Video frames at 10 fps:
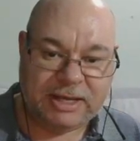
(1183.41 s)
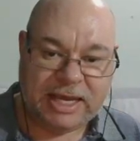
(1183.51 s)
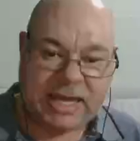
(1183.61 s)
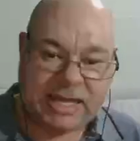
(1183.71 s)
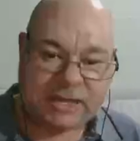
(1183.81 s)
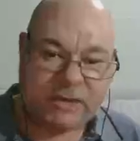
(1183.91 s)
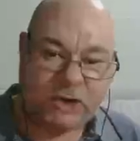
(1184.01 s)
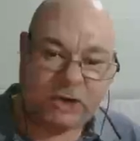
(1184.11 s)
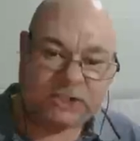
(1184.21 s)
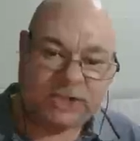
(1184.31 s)
He can
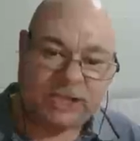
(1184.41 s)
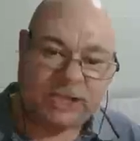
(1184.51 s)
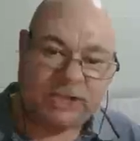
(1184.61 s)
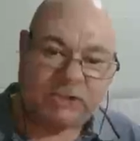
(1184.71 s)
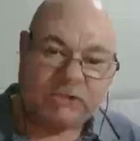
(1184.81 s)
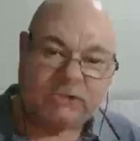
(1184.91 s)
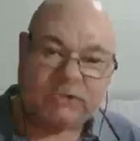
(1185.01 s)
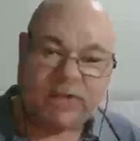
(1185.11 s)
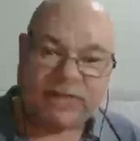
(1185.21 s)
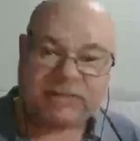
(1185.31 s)
knock down
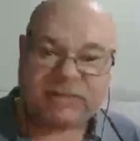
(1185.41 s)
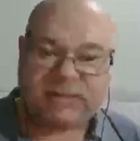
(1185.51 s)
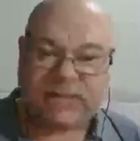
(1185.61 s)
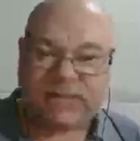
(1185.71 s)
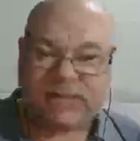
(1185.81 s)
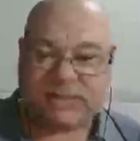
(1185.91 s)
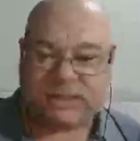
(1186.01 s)
that stairs